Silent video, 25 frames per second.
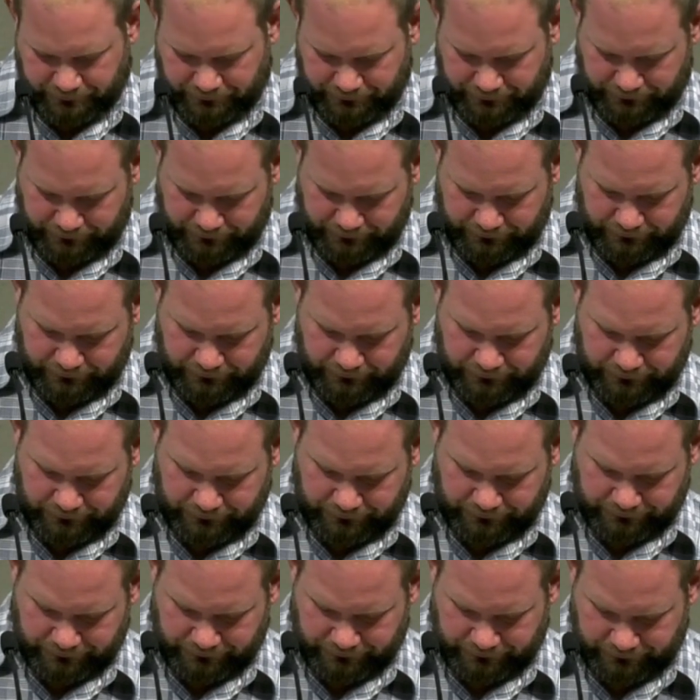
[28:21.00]

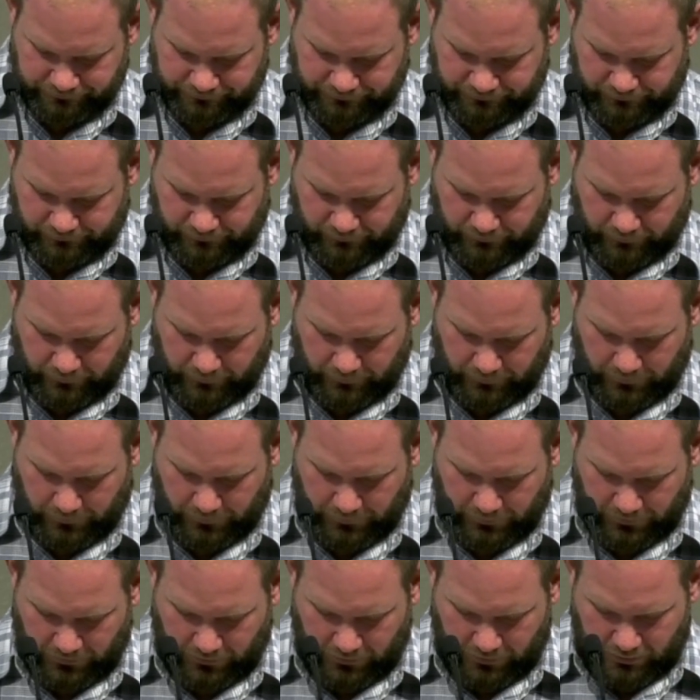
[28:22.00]

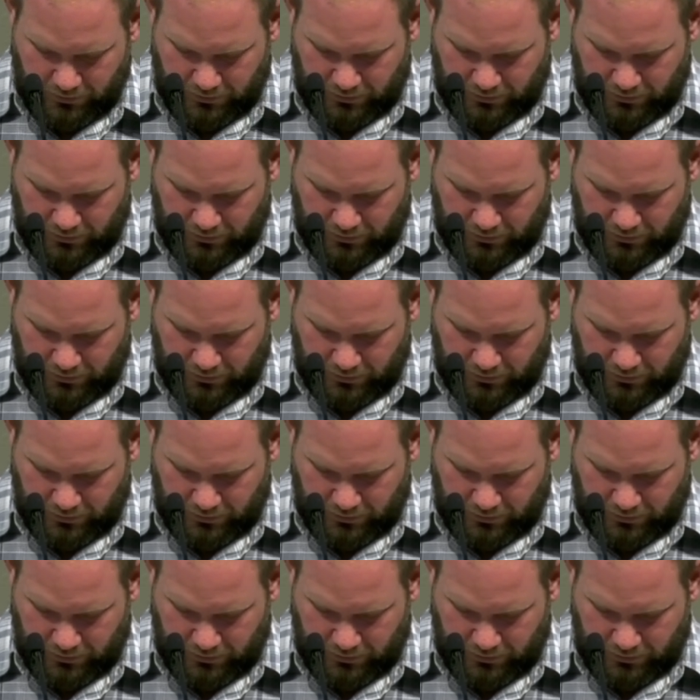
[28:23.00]
No one is speaking in this clip.